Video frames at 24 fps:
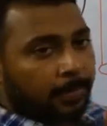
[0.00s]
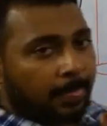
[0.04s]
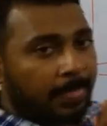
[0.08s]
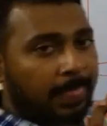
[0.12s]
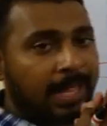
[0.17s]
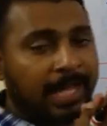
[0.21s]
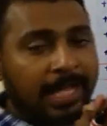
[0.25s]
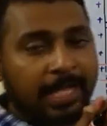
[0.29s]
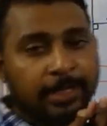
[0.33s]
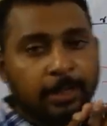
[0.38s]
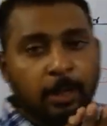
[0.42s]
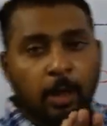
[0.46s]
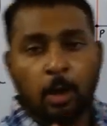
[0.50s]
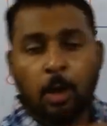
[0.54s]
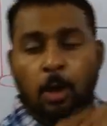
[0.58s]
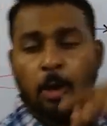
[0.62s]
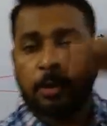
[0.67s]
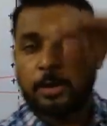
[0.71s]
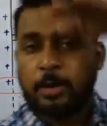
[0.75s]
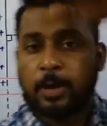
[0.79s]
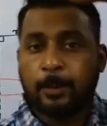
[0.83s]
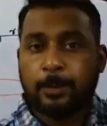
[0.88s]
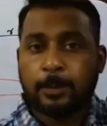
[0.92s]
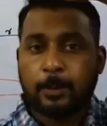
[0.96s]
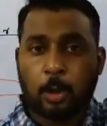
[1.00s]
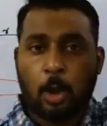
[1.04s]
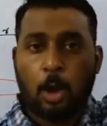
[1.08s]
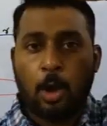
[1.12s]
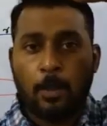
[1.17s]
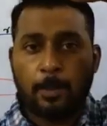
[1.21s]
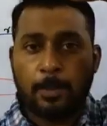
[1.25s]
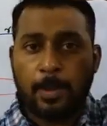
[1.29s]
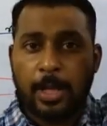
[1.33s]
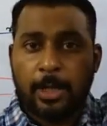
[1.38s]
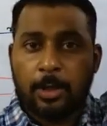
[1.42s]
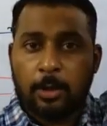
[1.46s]
And on the
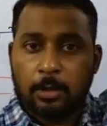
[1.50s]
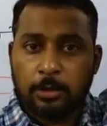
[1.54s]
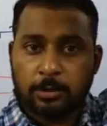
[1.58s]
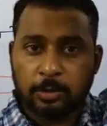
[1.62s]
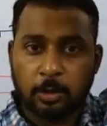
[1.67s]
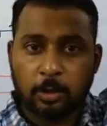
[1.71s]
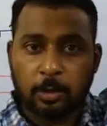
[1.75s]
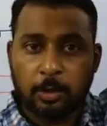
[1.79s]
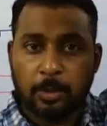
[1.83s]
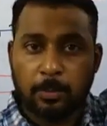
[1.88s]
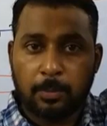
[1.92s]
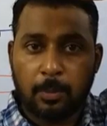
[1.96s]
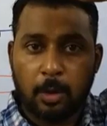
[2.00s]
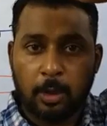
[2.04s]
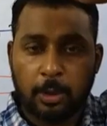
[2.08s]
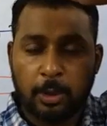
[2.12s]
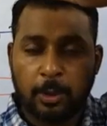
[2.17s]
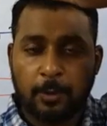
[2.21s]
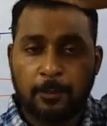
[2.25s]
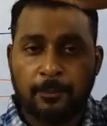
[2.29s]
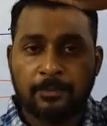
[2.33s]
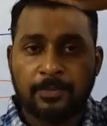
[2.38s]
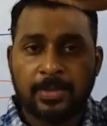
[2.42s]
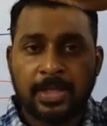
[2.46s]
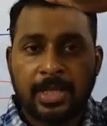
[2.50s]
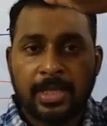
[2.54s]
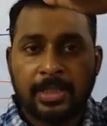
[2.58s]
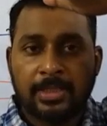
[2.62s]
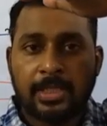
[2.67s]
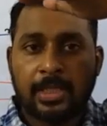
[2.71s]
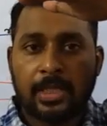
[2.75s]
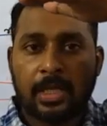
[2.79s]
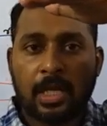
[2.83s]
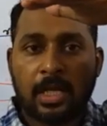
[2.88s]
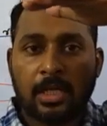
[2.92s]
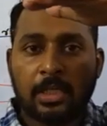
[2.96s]
top and also on the bottom,
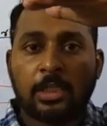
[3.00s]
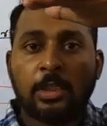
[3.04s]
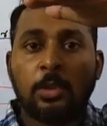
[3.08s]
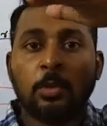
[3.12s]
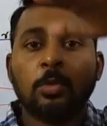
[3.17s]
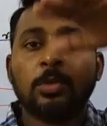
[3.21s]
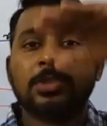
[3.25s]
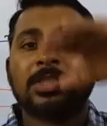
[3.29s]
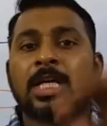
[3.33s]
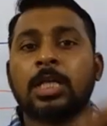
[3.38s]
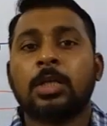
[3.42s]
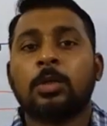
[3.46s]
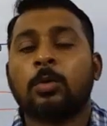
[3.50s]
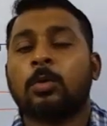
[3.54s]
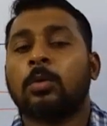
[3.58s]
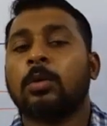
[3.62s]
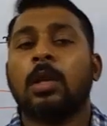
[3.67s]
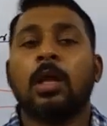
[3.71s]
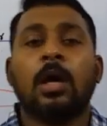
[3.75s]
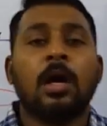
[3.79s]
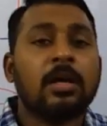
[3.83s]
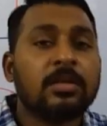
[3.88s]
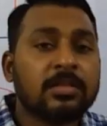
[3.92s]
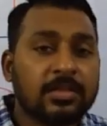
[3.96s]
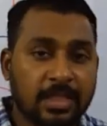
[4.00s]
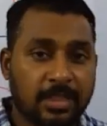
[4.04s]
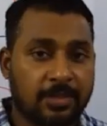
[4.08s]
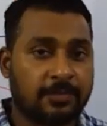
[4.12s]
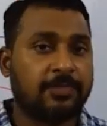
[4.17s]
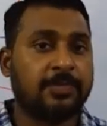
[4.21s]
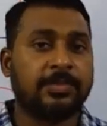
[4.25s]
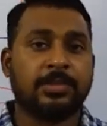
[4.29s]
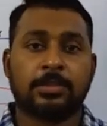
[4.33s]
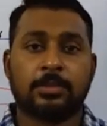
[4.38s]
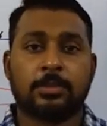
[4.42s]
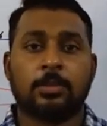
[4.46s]
there are two circular
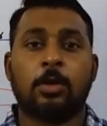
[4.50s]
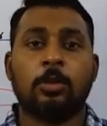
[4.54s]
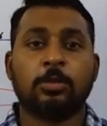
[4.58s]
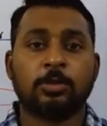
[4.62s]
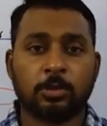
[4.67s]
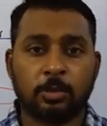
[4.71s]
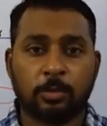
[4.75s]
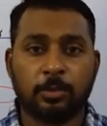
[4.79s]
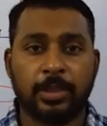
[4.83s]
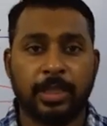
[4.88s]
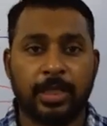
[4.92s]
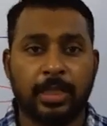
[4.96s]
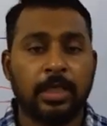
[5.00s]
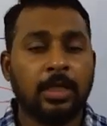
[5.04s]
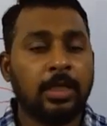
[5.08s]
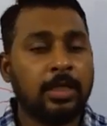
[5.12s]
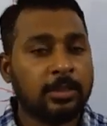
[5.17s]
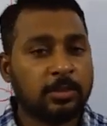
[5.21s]
surfaces also there.